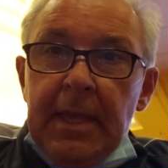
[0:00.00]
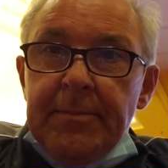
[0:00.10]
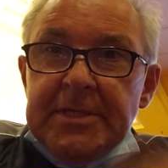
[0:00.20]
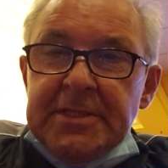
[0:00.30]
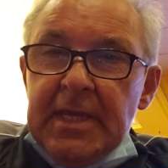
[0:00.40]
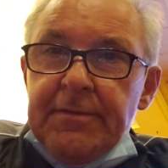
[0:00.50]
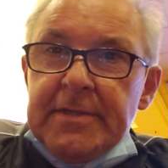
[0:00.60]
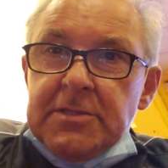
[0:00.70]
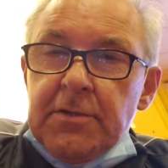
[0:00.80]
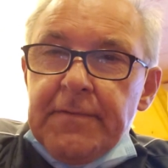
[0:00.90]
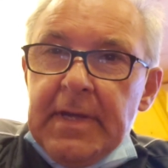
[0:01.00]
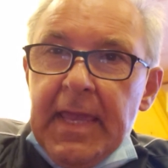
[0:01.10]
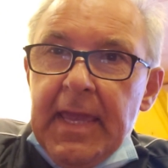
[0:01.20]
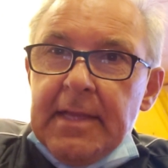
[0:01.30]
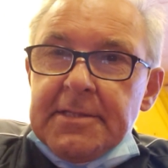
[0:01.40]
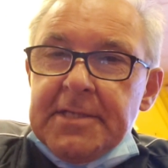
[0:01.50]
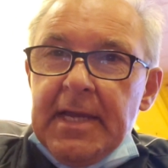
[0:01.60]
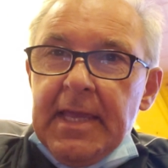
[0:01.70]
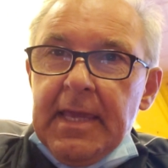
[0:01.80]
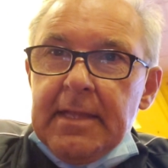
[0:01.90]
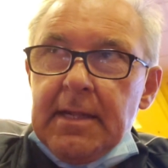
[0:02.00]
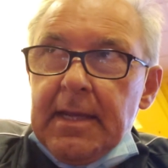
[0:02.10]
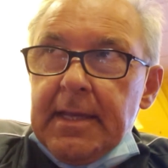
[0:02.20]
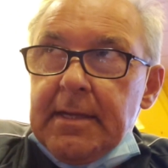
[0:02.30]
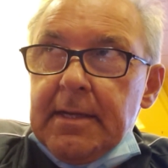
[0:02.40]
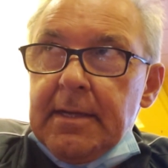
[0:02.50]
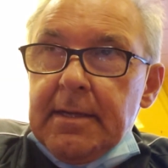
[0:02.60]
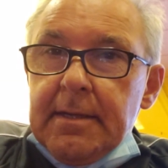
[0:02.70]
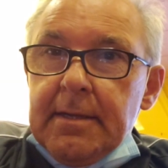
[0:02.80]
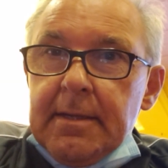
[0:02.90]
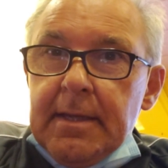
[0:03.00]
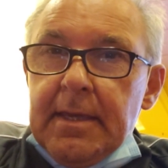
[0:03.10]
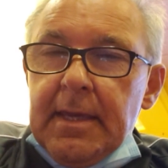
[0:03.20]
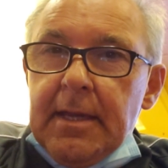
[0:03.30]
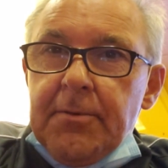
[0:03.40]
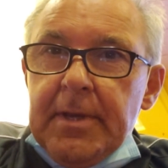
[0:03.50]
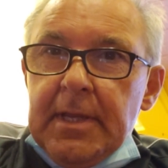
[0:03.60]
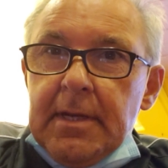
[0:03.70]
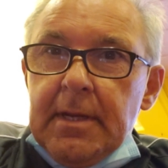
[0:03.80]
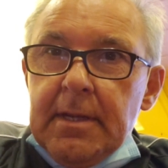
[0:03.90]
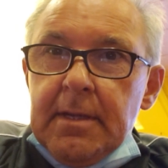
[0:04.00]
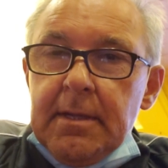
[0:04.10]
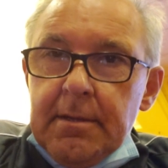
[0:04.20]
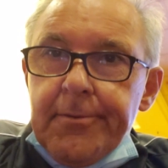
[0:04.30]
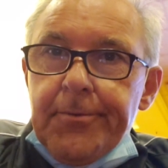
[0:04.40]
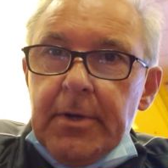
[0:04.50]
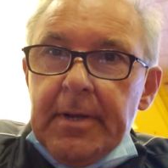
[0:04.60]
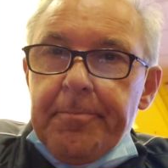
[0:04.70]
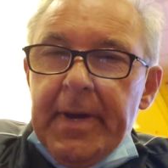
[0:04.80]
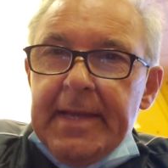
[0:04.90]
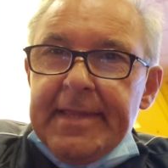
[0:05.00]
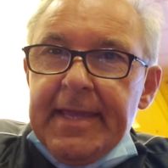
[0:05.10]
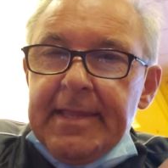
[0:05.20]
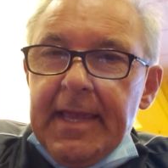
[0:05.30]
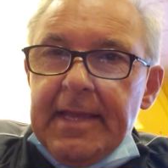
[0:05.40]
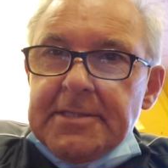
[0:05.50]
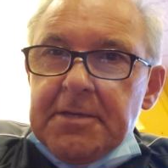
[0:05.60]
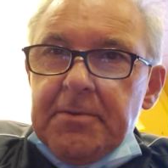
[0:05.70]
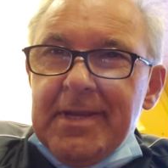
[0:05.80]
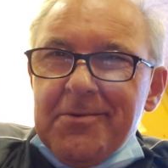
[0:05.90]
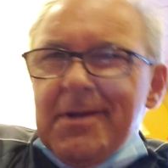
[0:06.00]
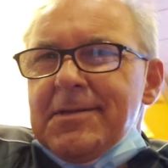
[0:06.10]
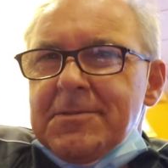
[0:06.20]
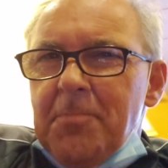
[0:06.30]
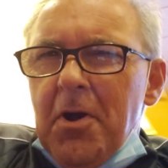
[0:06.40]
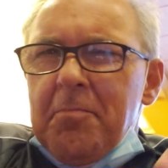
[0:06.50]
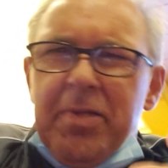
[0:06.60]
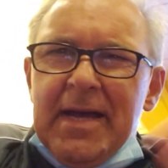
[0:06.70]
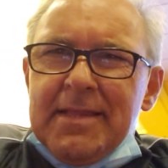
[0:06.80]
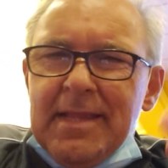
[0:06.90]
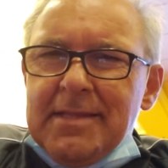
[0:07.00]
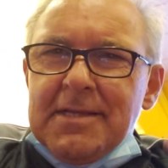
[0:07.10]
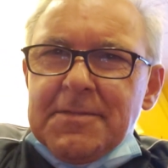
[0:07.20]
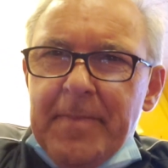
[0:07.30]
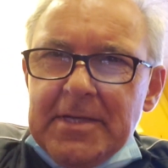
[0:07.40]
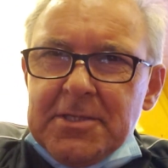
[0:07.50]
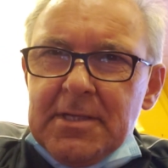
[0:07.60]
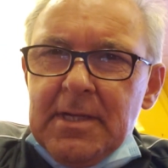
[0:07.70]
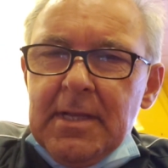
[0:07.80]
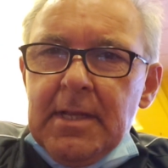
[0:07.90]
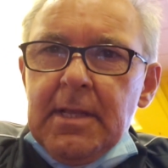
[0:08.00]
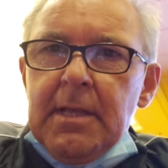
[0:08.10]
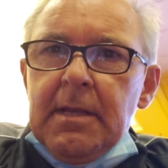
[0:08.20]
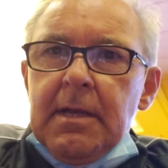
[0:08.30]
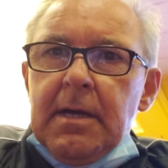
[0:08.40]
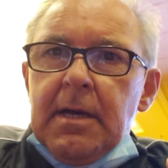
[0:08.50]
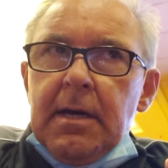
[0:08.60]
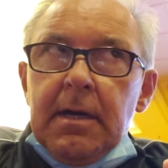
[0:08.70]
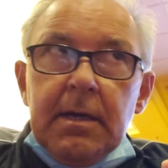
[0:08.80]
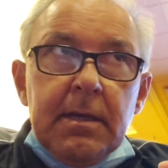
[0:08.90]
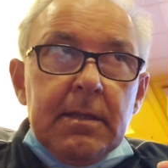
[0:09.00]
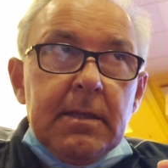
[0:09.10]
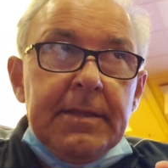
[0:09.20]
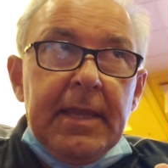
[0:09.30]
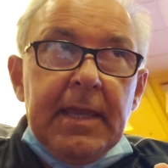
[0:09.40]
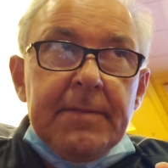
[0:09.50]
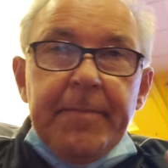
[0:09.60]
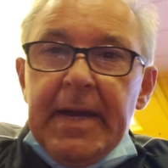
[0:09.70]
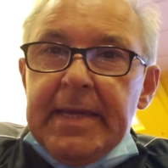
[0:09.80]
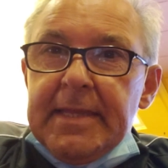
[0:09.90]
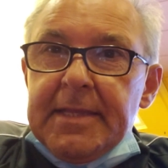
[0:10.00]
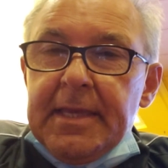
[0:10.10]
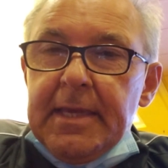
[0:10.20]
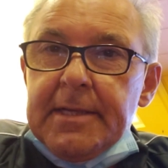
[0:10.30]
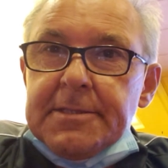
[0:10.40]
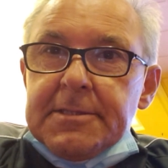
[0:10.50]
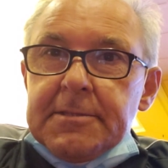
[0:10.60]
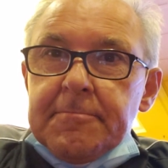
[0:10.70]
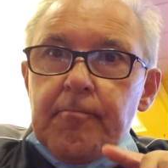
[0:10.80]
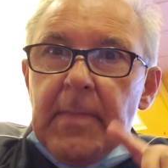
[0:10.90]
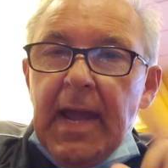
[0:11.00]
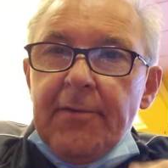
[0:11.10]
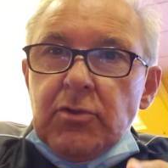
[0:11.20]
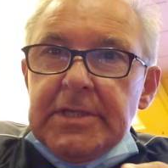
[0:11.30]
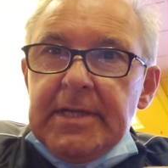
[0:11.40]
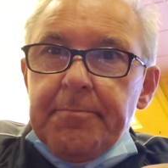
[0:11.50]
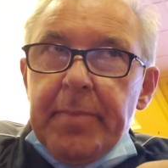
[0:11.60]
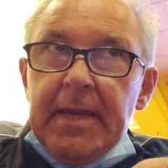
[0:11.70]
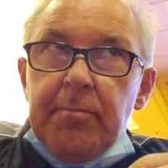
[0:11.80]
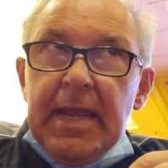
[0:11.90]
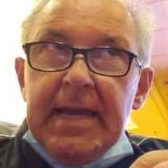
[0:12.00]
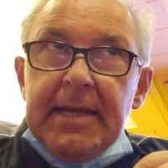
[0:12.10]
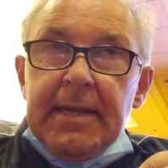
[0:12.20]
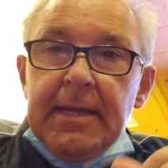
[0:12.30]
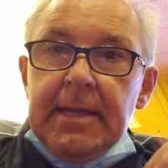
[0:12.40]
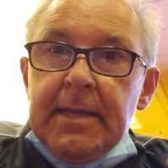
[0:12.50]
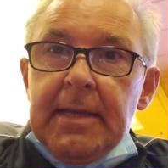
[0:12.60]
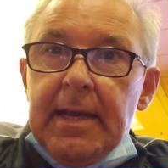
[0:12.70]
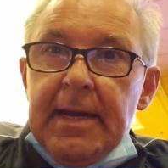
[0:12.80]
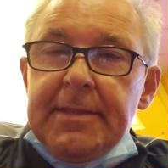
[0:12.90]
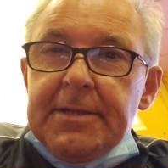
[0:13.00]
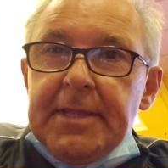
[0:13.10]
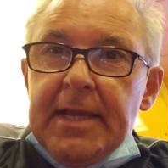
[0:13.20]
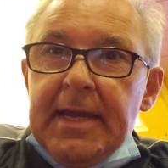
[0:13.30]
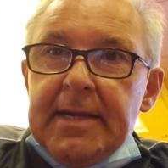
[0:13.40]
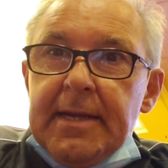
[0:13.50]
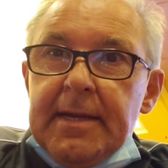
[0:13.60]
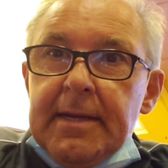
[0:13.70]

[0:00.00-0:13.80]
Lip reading: came a sequence of hands. I had like king, queen, won a pot. I had ace, queen, a small pot, nothing special. And then get pocket kings. I was in a big blind. Under the gun